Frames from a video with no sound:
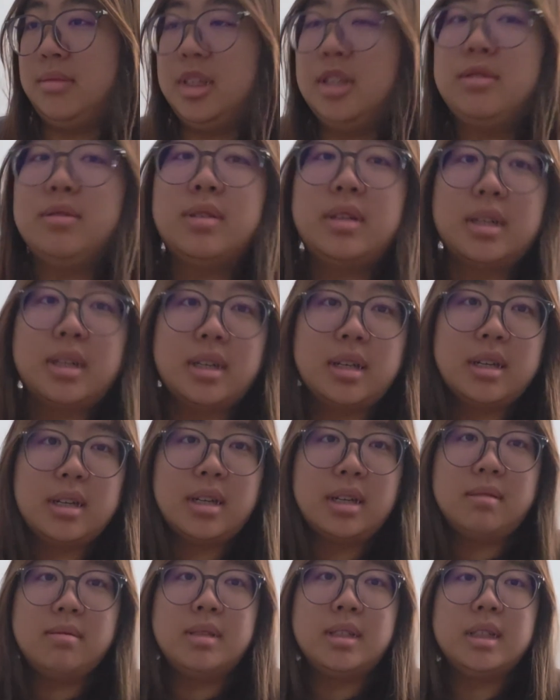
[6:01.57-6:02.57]
You know what?
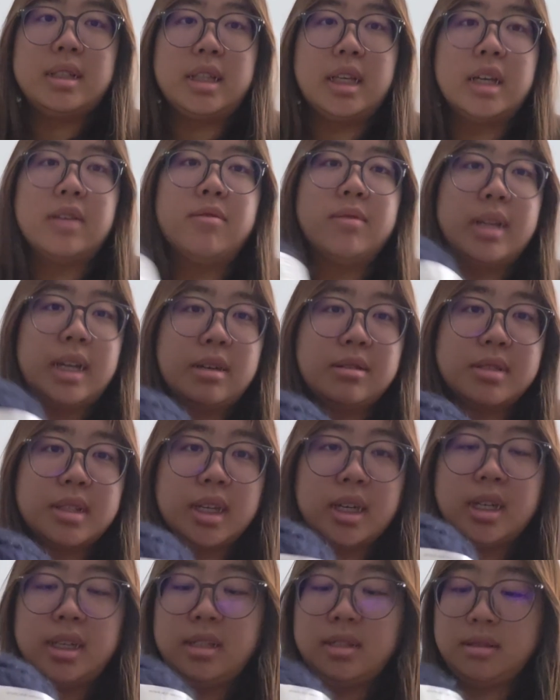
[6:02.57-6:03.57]
I'm just gonna take it from the
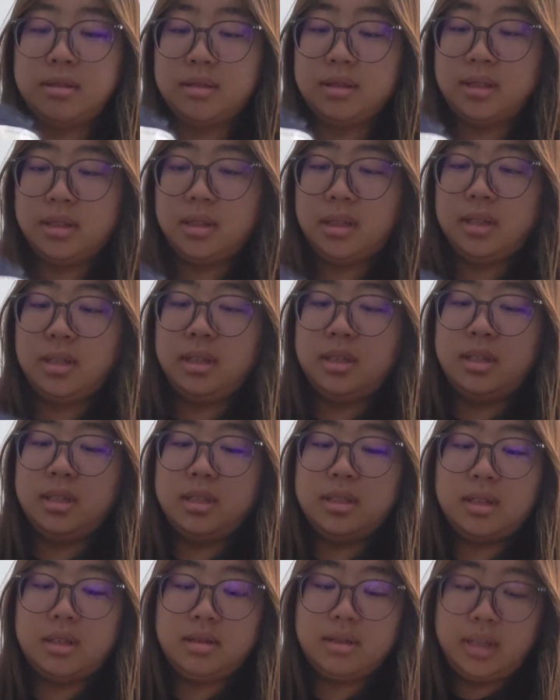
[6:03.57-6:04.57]
outside.
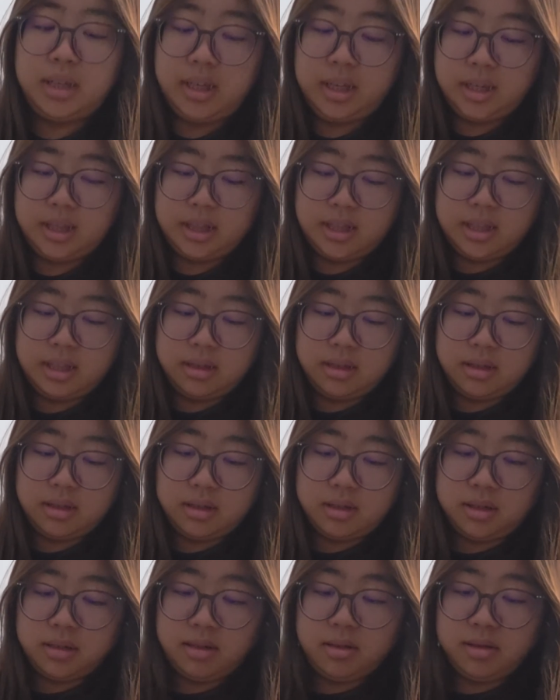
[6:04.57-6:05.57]
So I'll take this
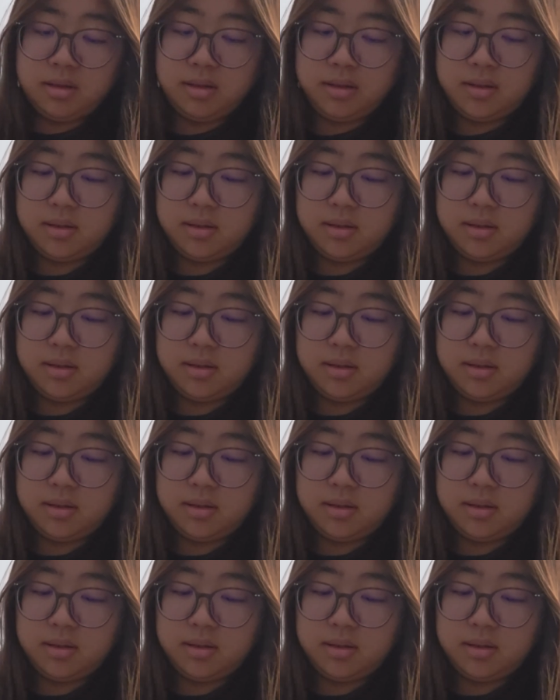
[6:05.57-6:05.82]
off.